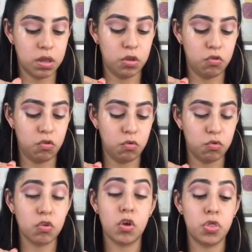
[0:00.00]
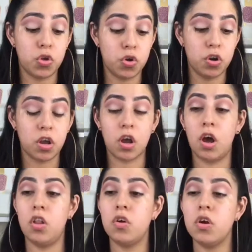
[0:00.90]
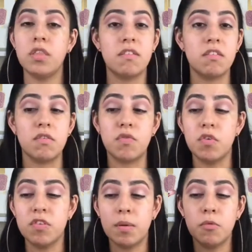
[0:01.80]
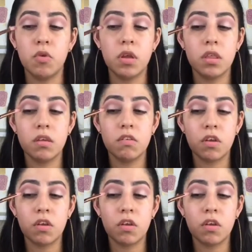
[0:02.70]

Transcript: I'm going to use a third color. This is the first time doing this.